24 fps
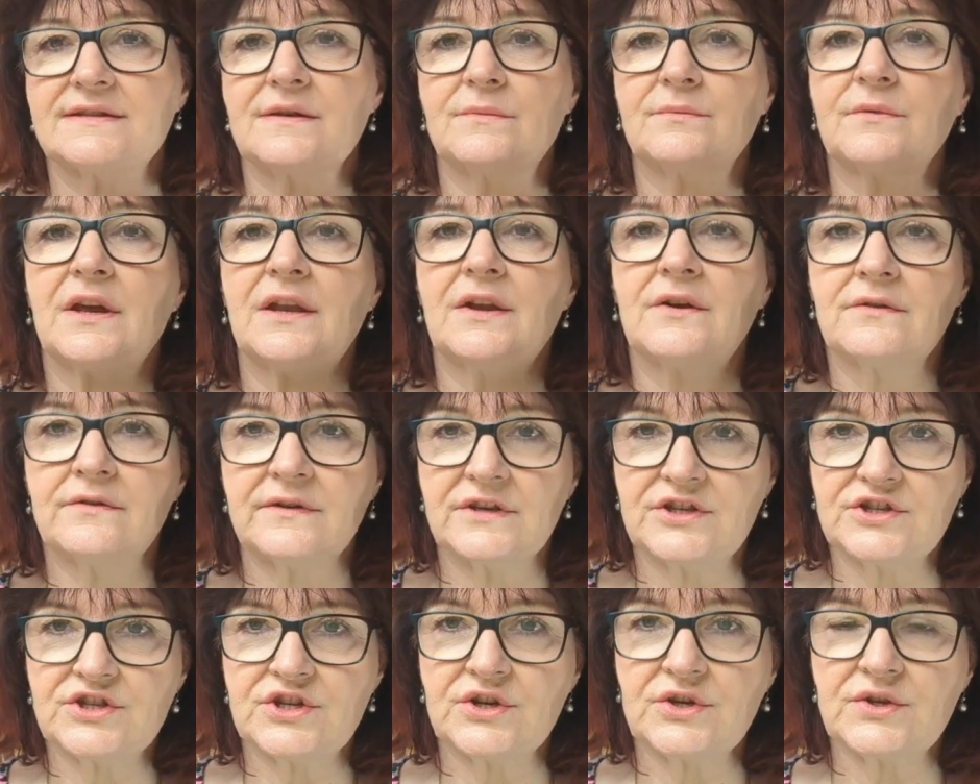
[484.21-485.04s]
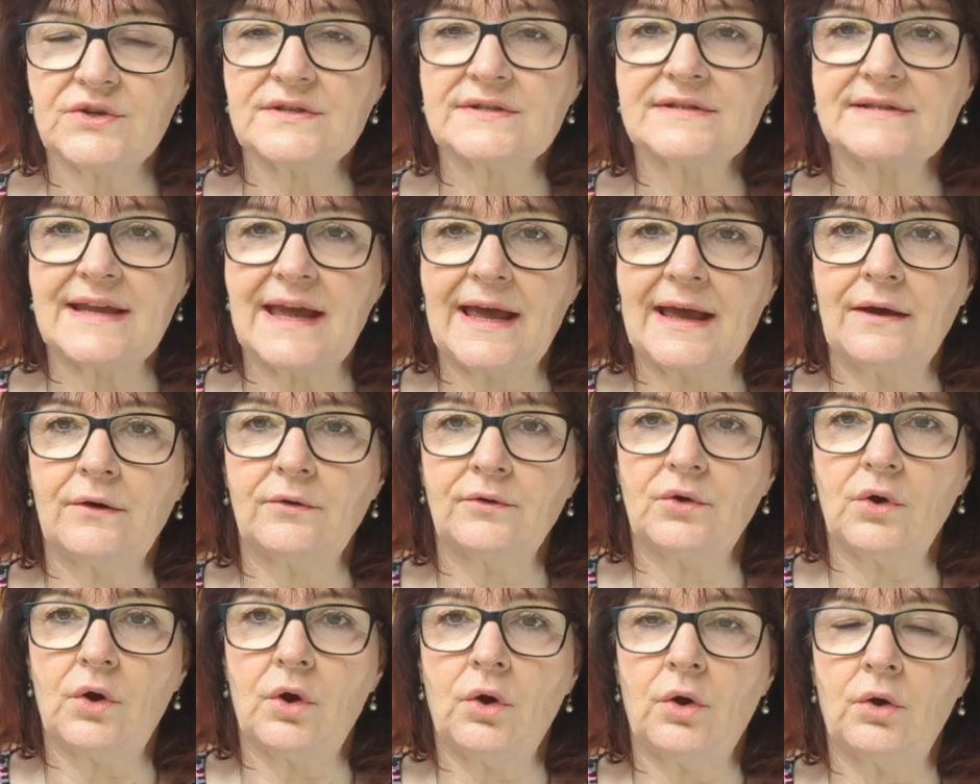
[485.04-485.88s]
I'm going to reduce
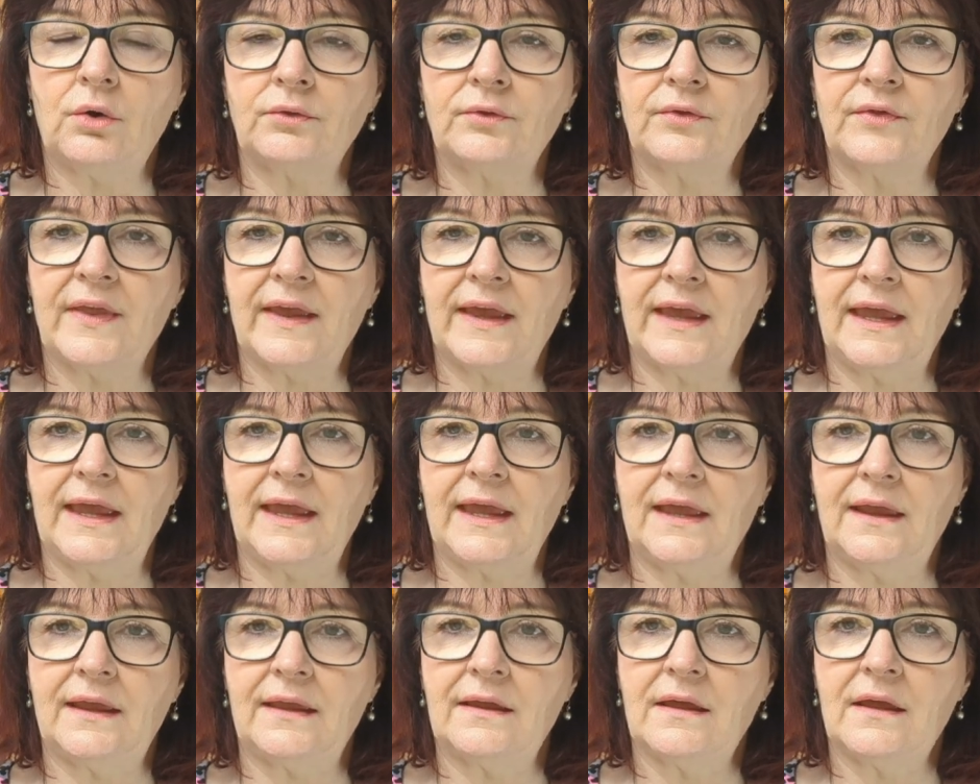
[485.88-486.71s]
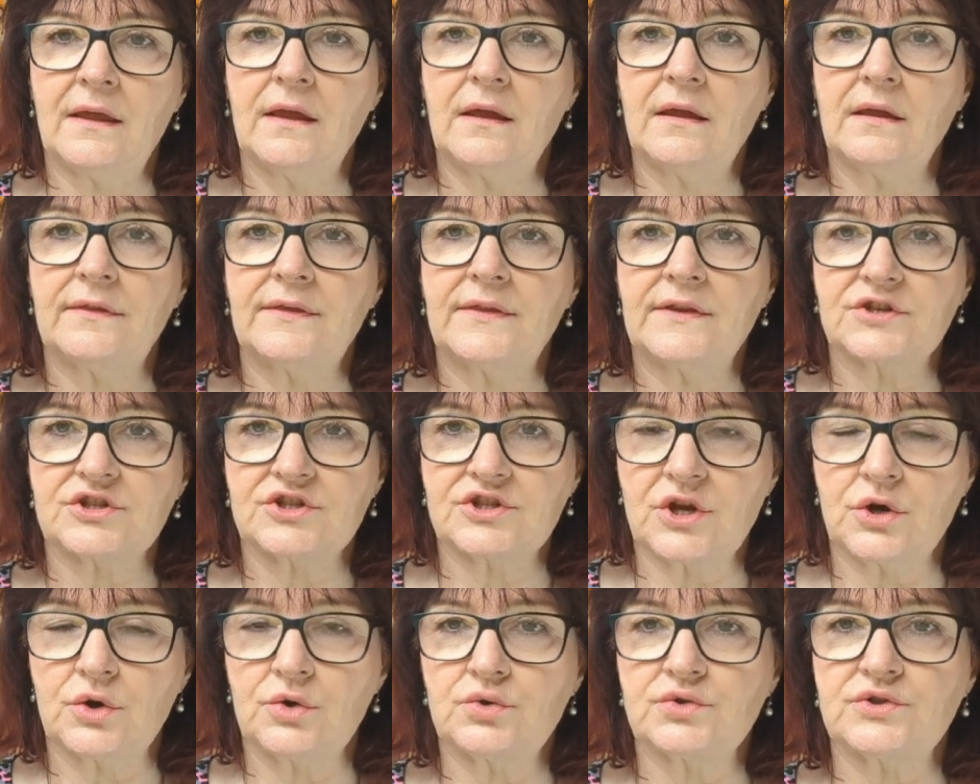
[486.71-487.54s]
down on the
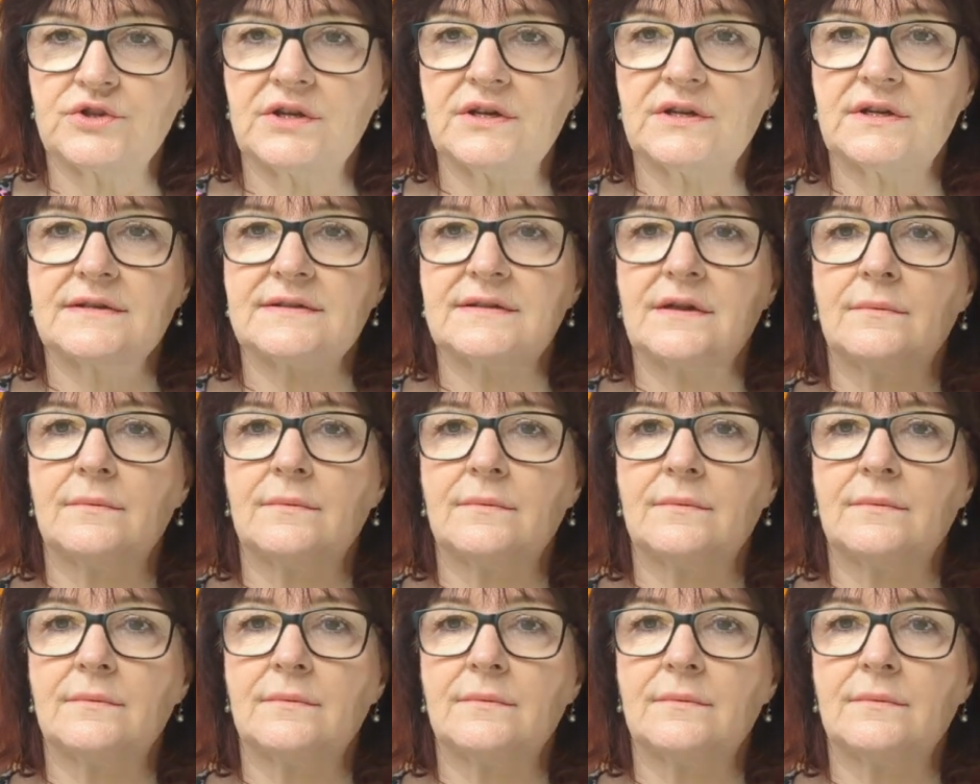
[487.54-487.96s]
shoulders.